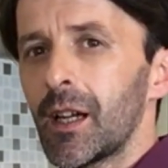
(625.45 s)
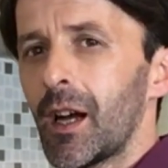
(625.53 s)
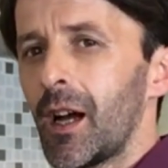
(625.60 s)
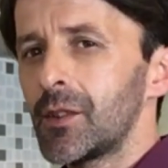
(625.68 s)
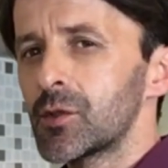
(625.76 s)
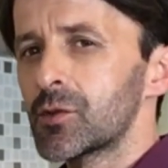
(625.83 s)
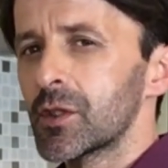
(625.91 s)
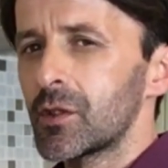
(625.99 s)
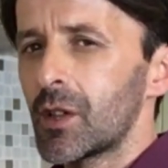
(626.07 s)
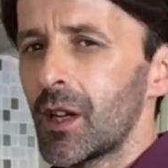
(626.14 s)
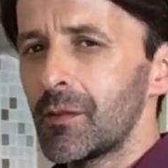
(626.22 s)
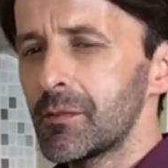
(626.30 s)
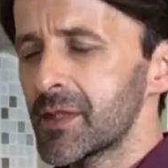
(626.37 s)
a hundred
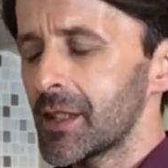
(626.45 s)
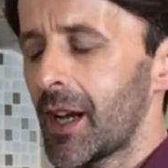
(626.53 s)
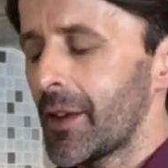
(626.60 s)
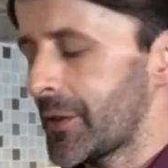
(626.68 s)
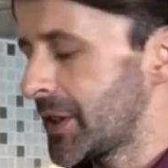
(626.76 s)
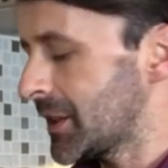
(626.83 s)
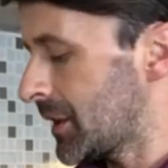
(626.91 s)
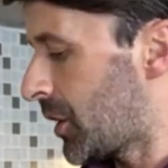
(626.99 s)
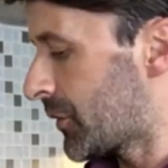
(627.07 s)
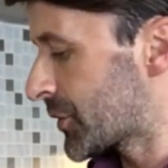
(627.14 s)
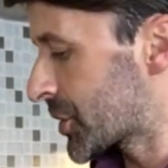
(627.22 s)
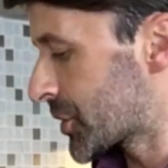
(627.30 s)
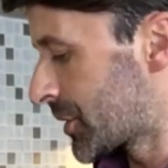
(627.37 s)
grams, I think,
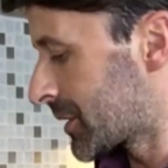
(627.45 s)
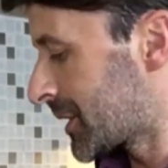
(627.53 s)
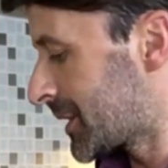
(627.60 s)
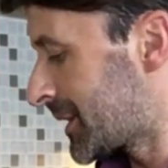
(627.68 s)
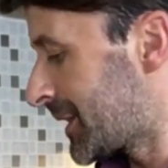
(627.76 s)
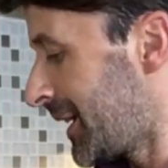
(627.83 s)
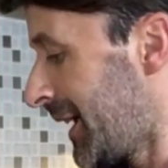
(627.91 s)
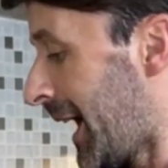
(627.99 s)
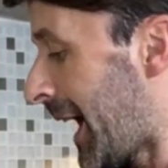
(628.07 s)
of sugar,